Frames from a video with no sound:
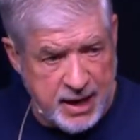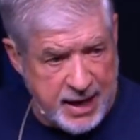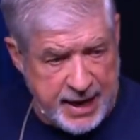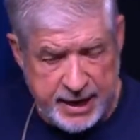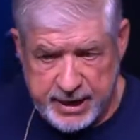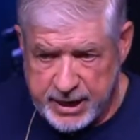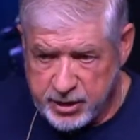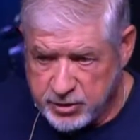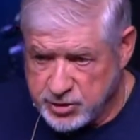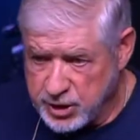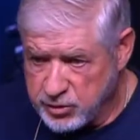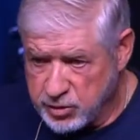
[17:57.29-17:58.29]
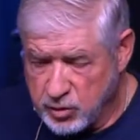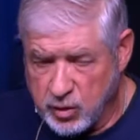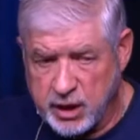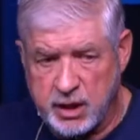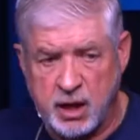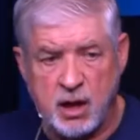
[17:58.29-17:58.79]
add energy to
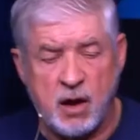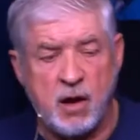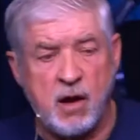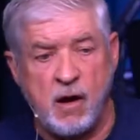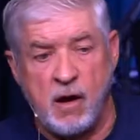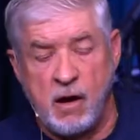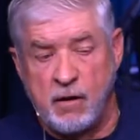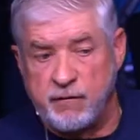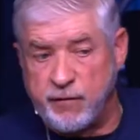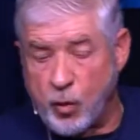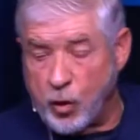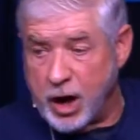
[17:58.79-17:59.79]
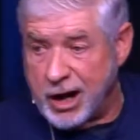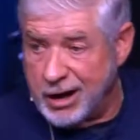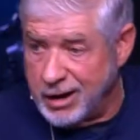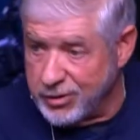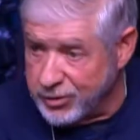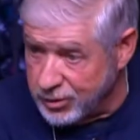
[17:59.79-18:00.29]
it for
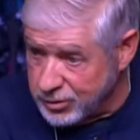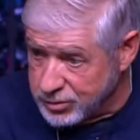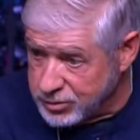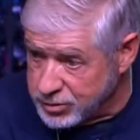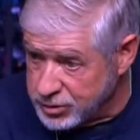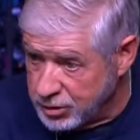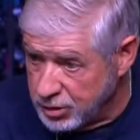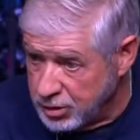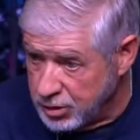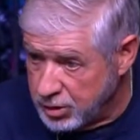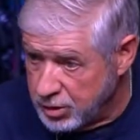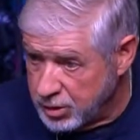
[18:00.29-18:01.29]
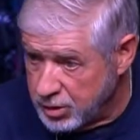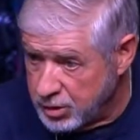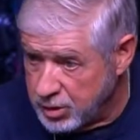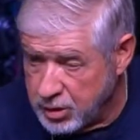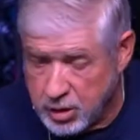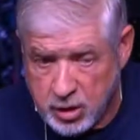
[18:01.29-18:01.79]
others,
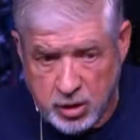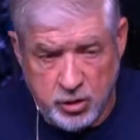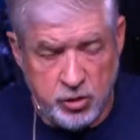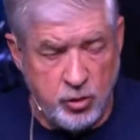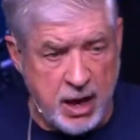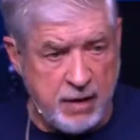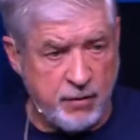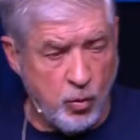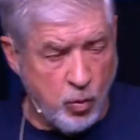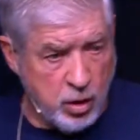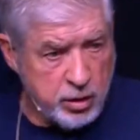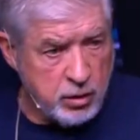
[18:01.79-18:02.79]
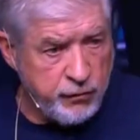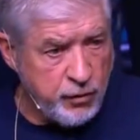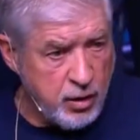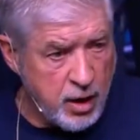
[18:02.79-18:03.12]
you have a wonderful